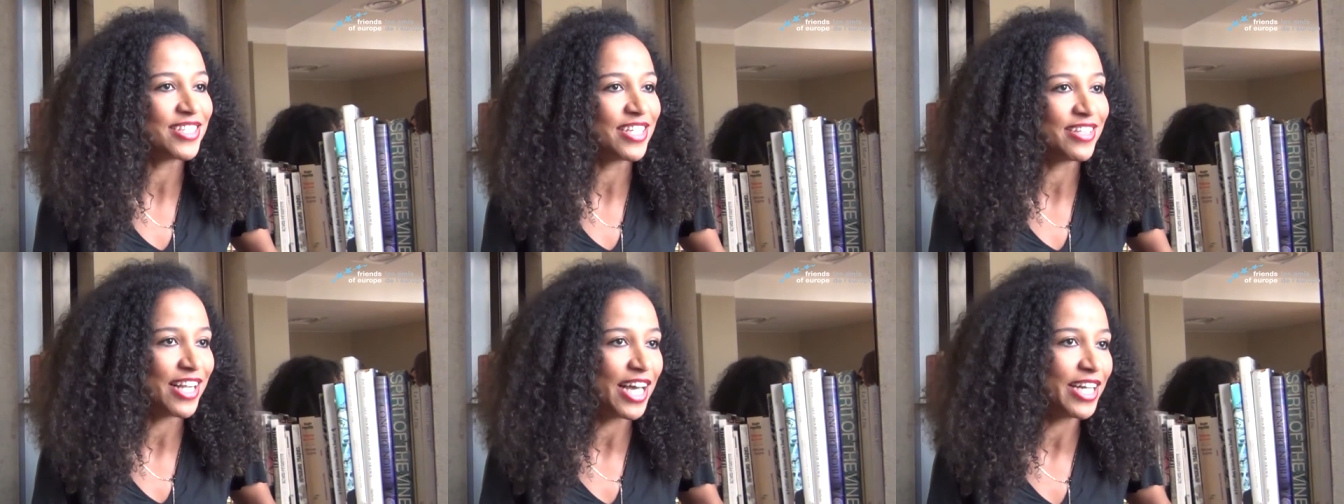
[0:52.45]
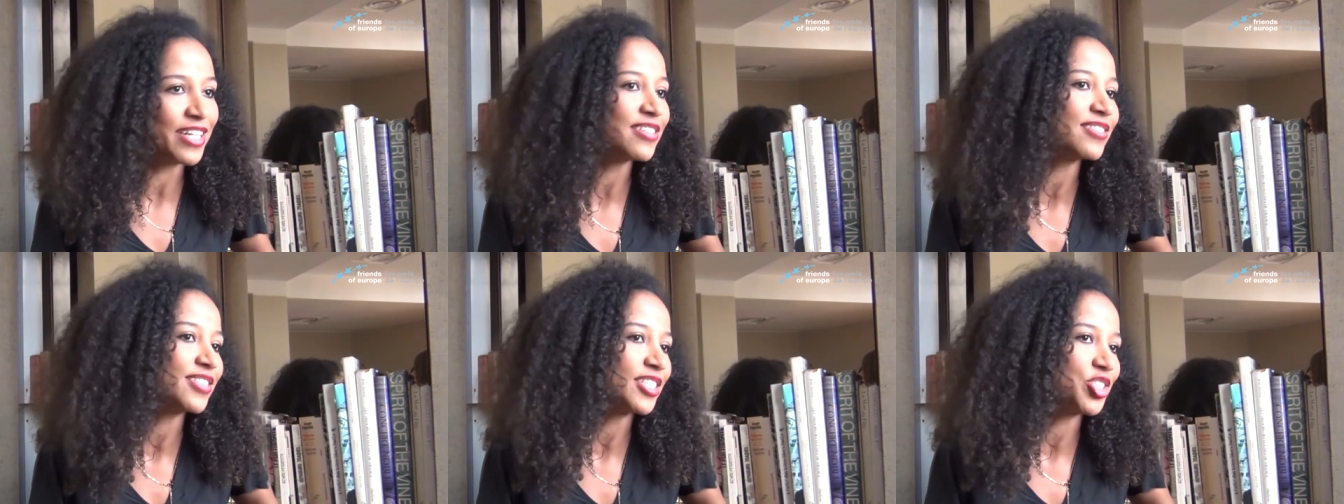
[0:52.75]
and that
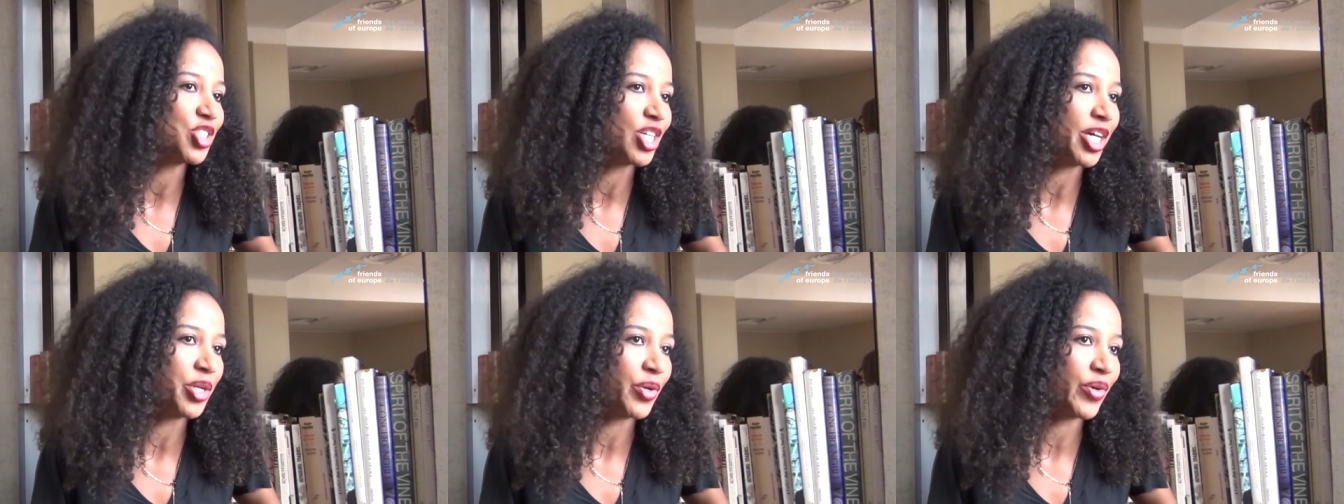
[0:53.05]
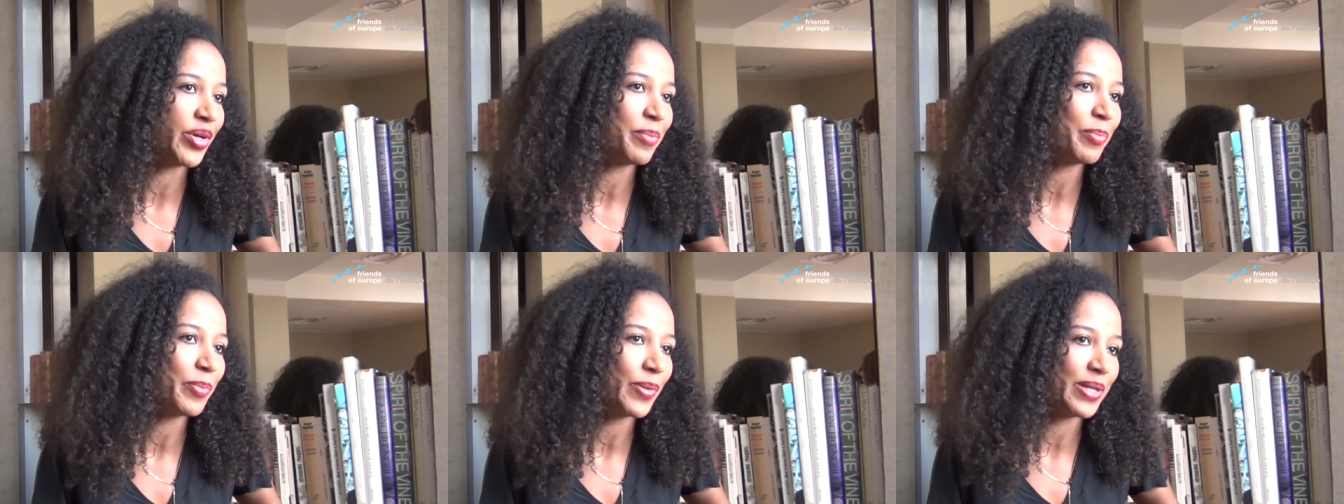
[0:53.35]
is a
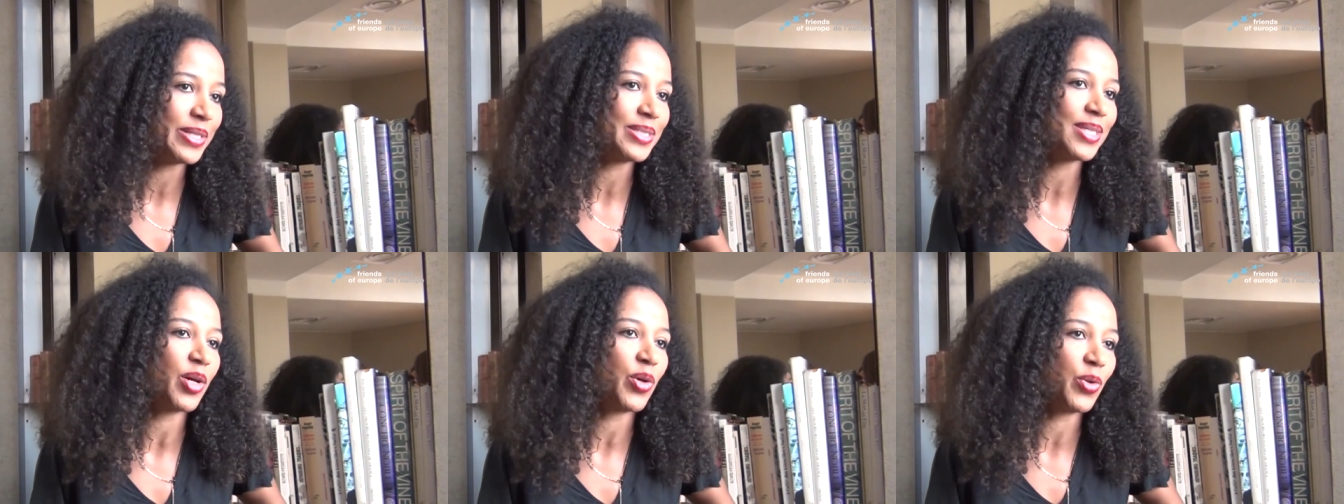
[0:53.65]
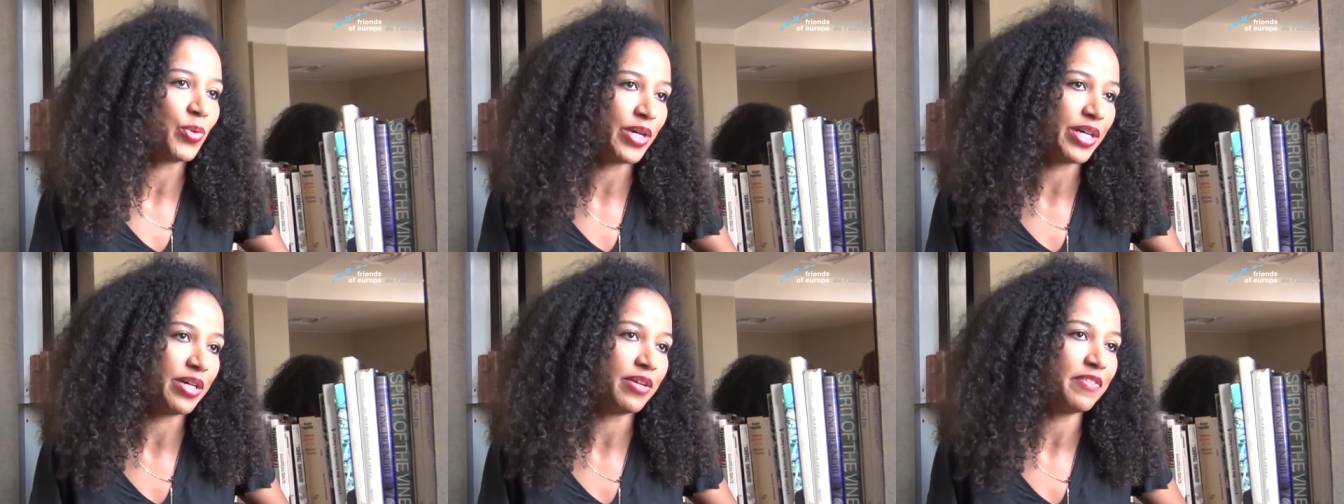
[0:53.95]
genuine political
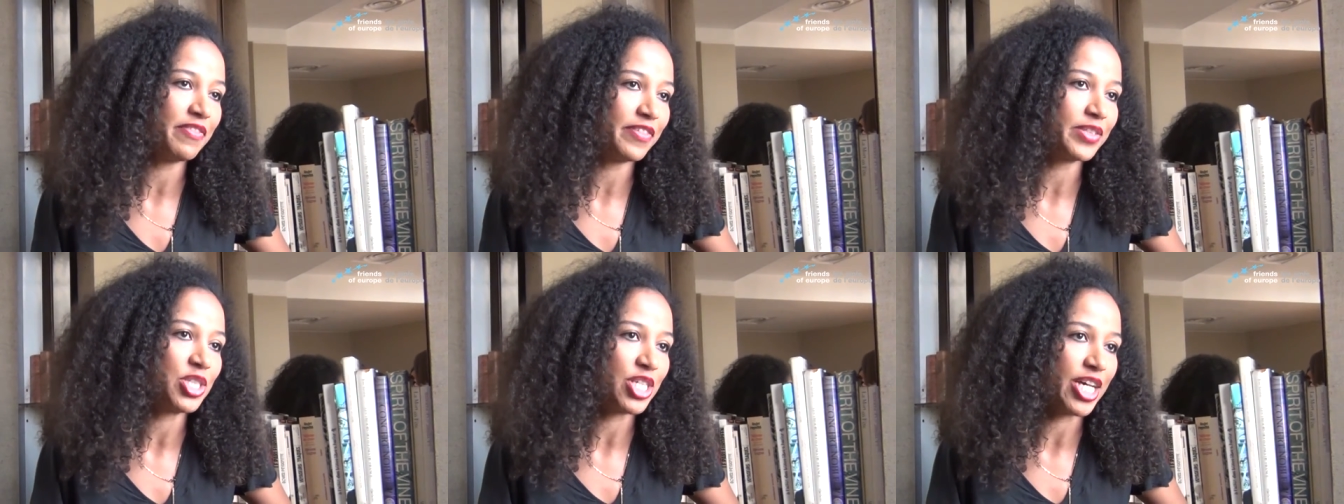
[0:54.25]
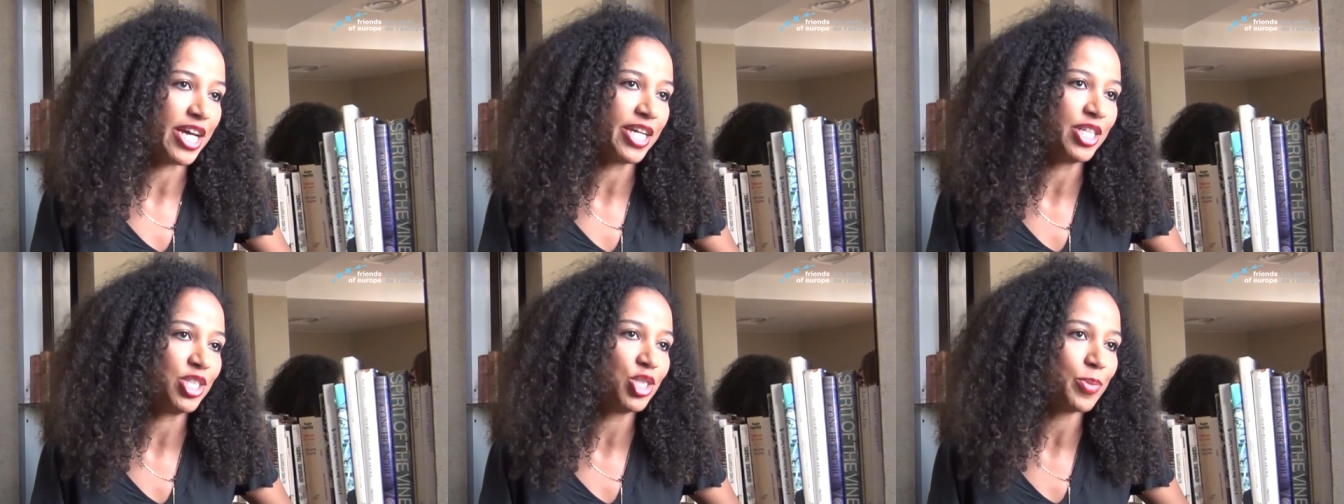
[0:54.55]
will for
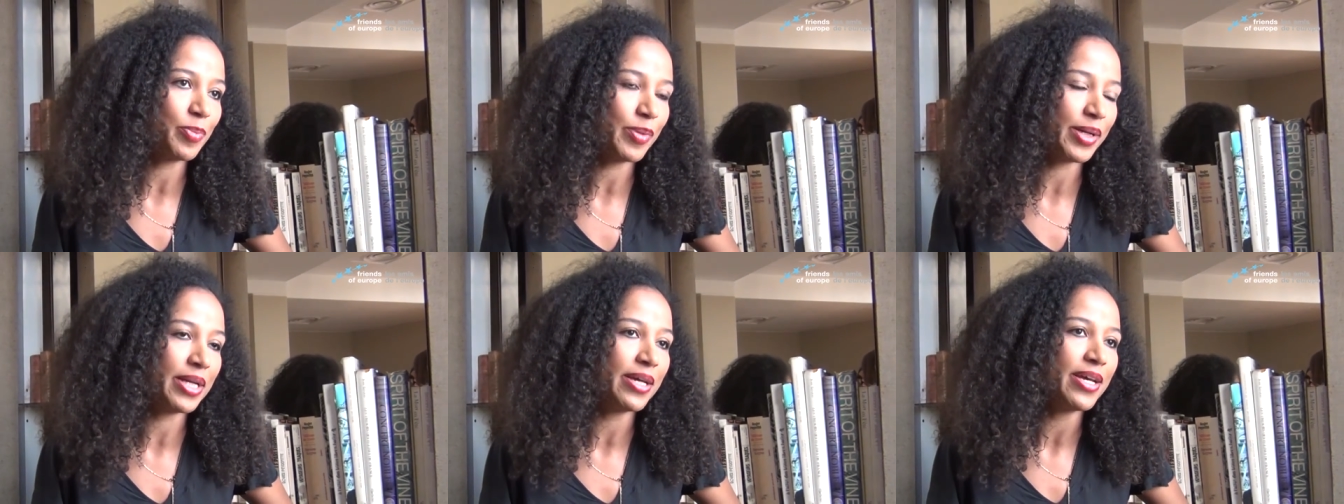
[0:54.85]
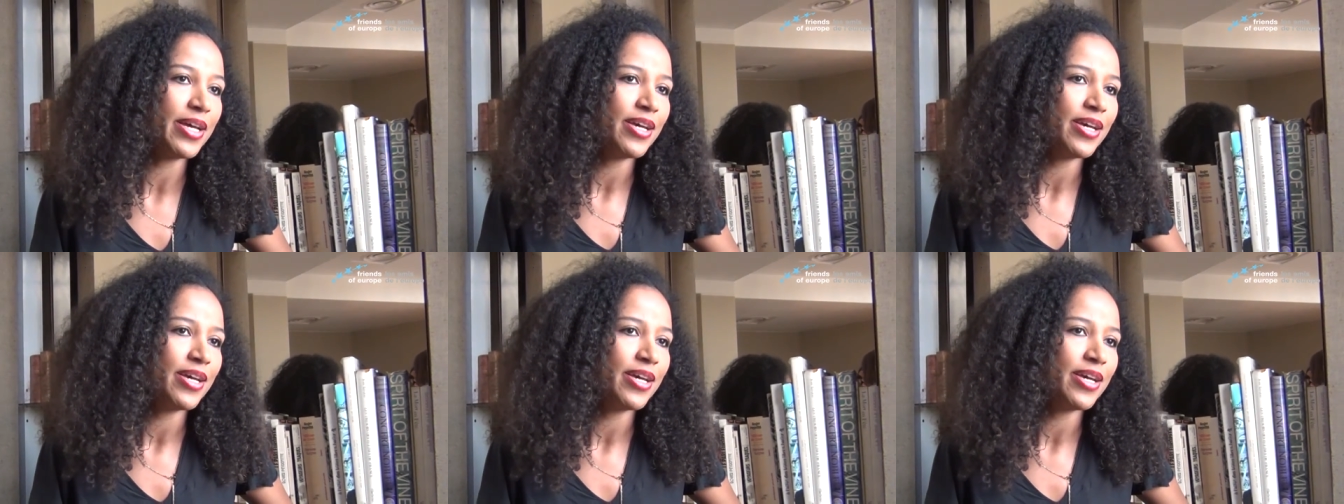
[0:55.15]
change. But